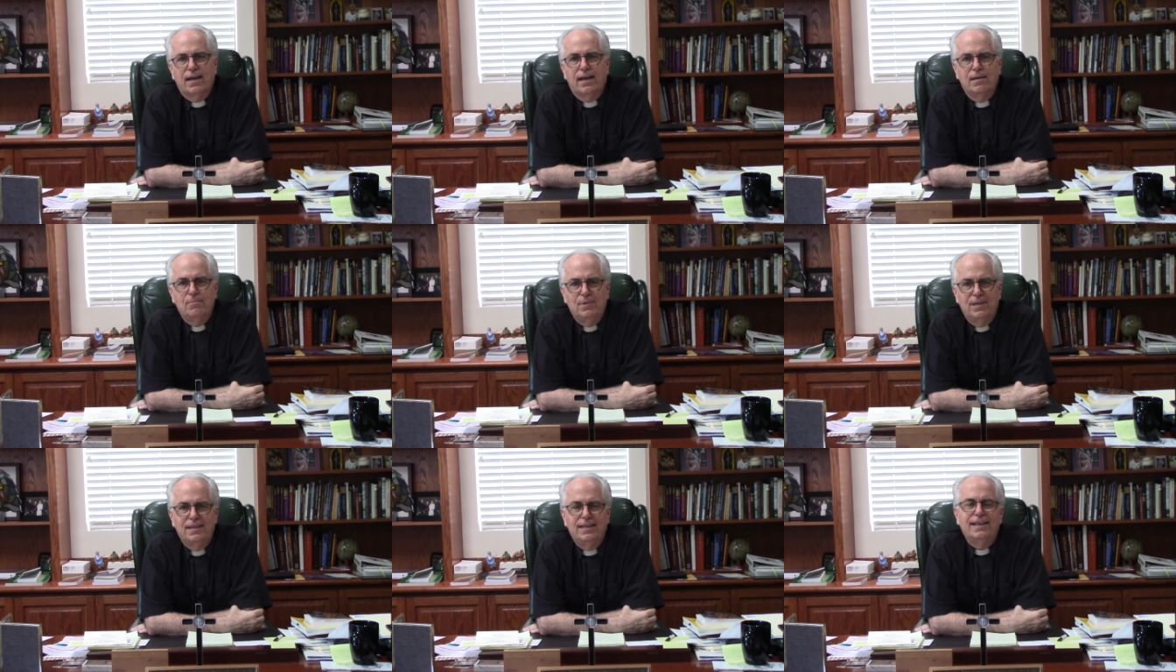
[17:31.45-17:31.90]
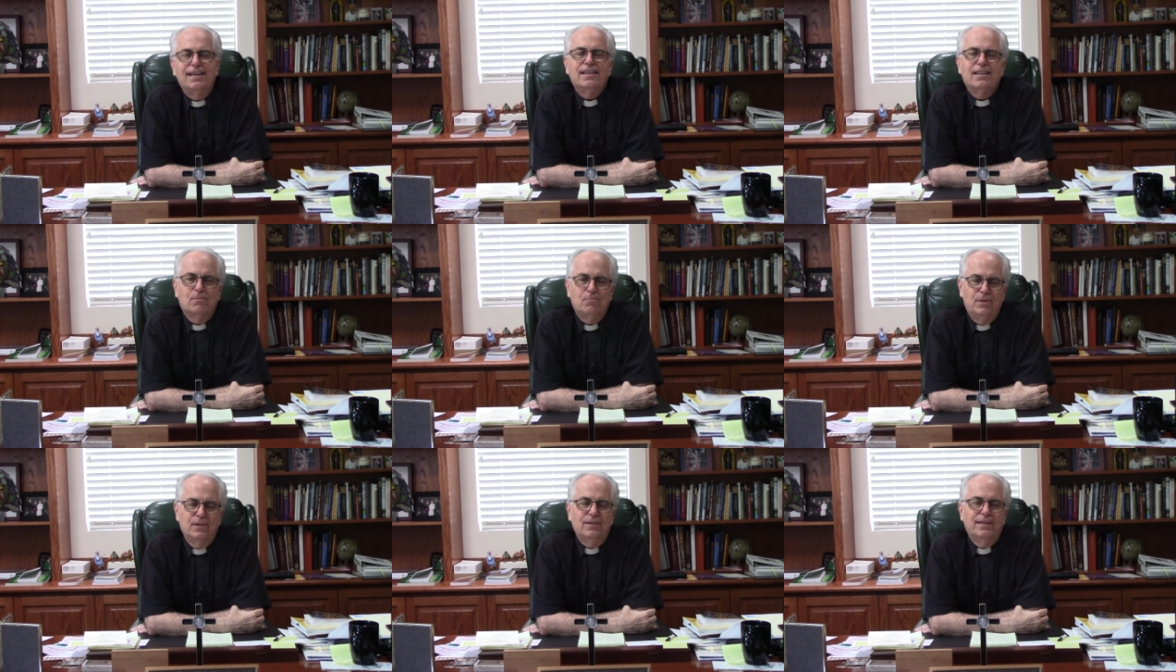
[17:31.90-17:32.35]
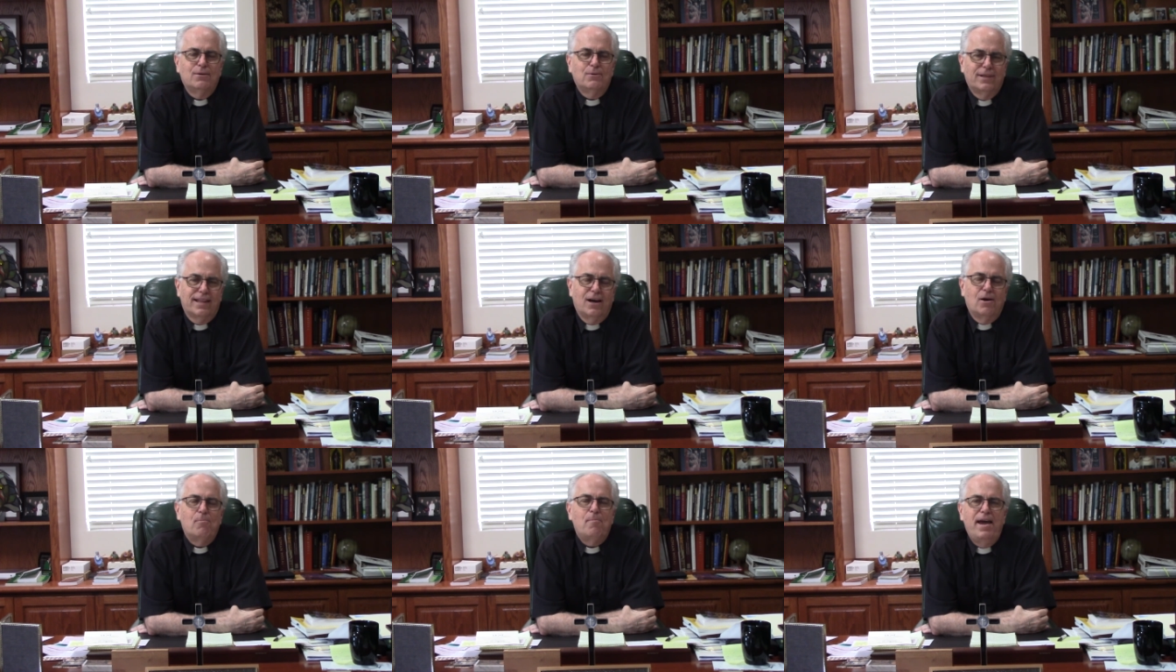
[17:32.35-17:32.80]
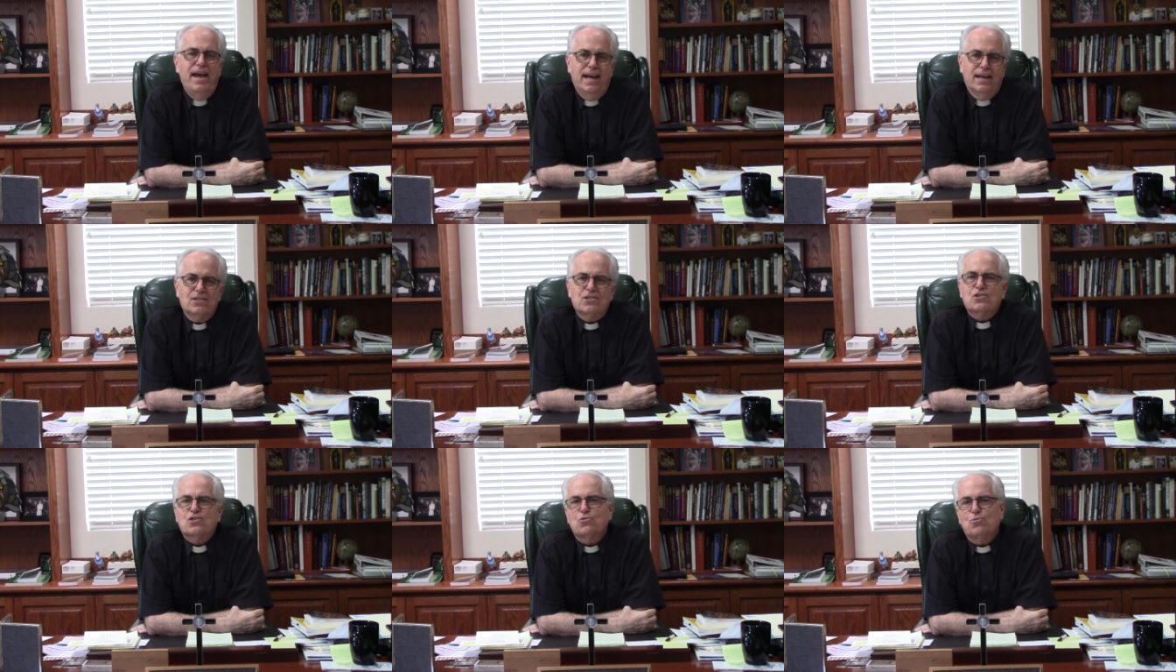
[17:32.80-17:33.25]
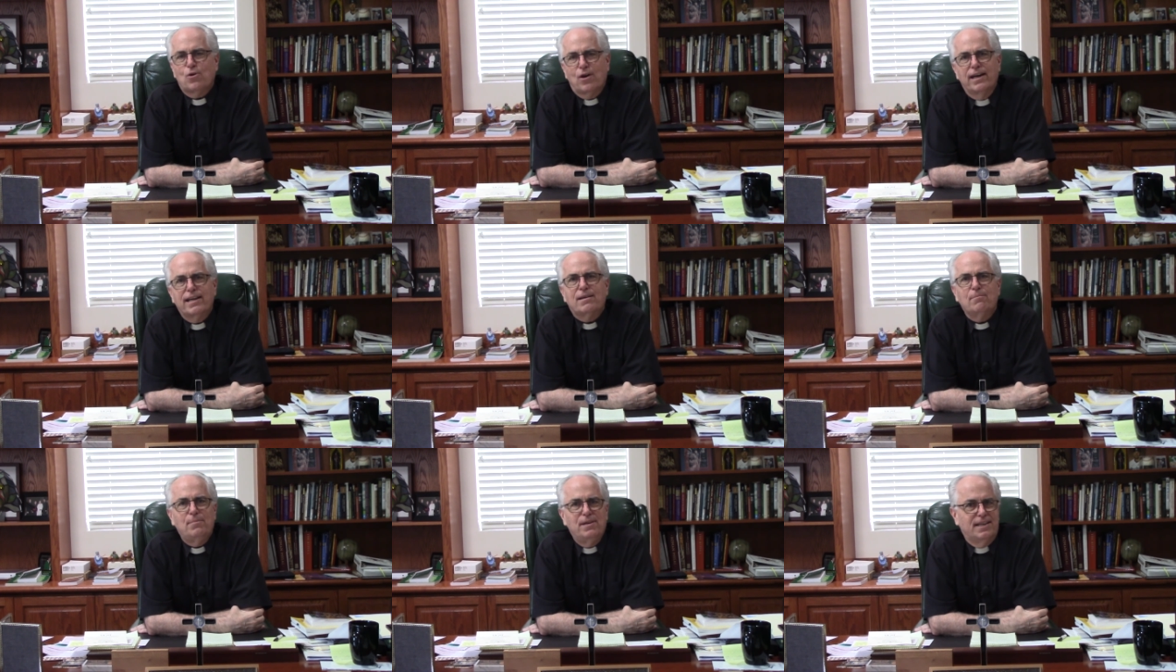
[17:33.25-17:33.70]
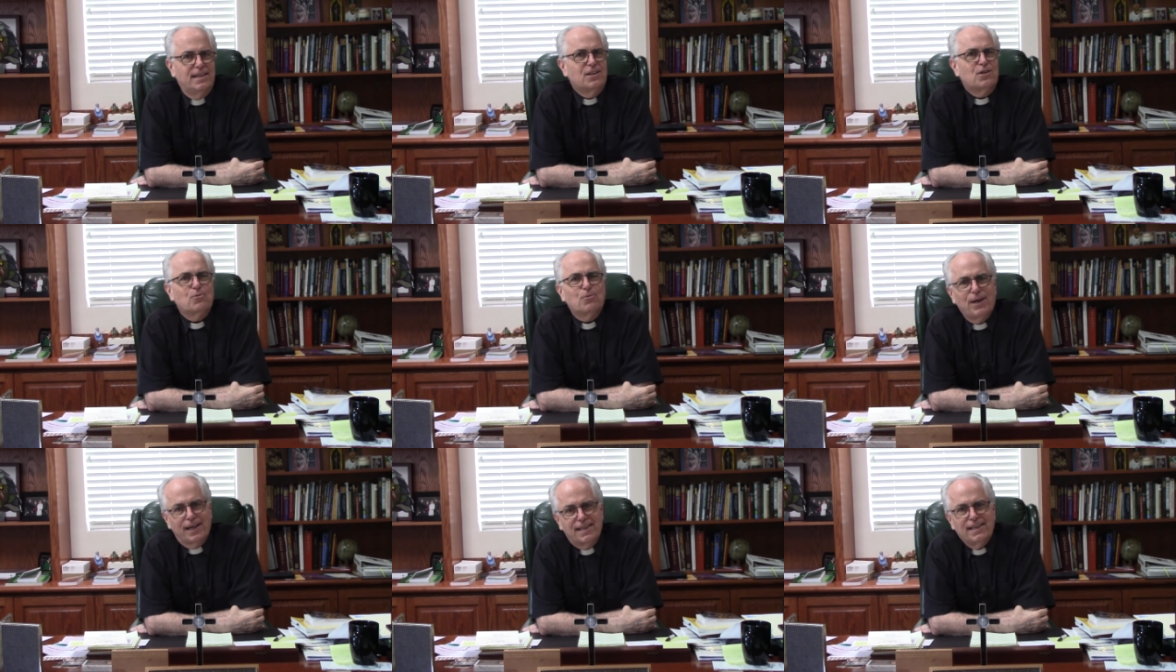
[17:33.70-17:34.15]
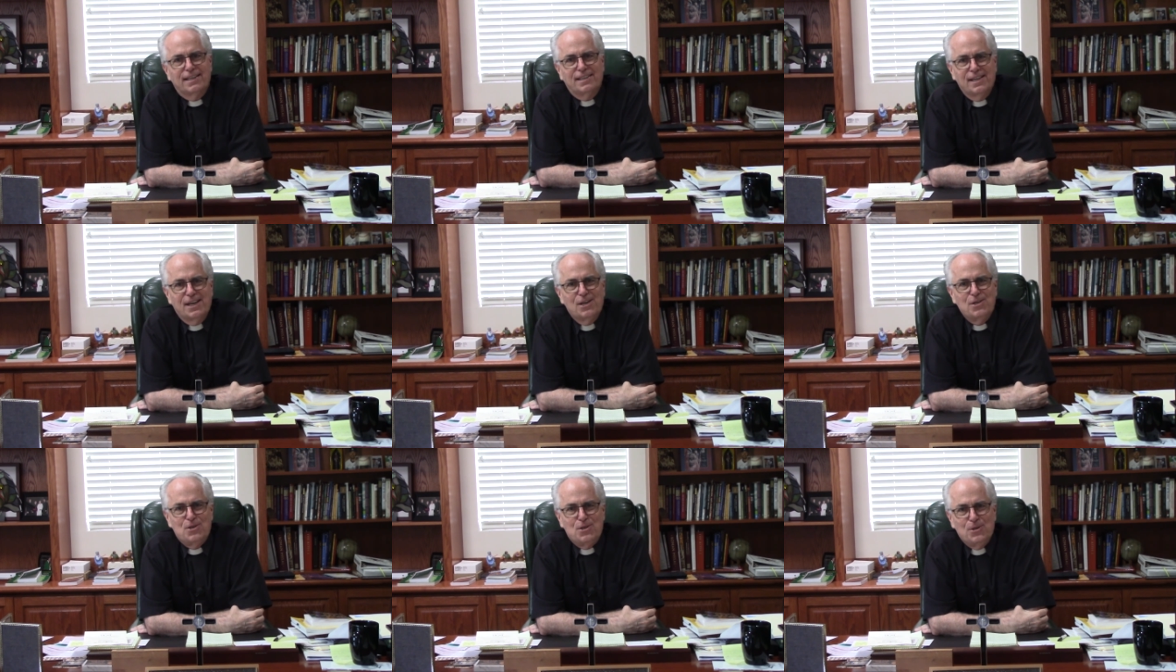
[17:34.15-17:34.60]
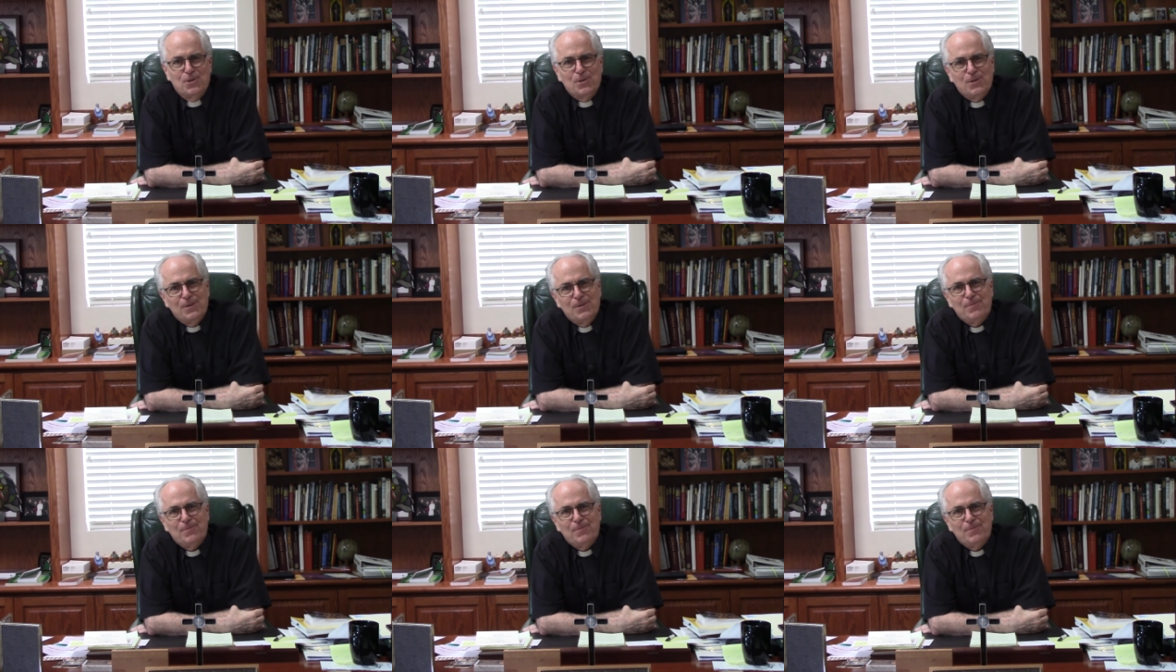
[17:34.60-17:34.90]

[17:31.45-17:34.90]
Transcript: I mean in the building without masks where I can begin to recognize you.